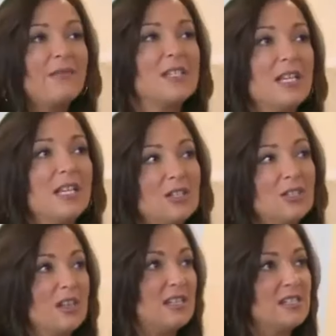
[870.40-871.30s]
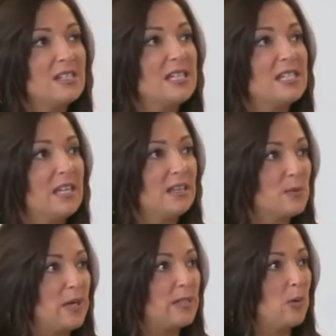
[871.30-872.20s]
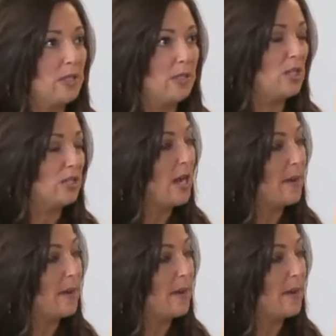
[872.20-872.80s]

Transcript: haven't seen a kitchen this nice in this price point in a long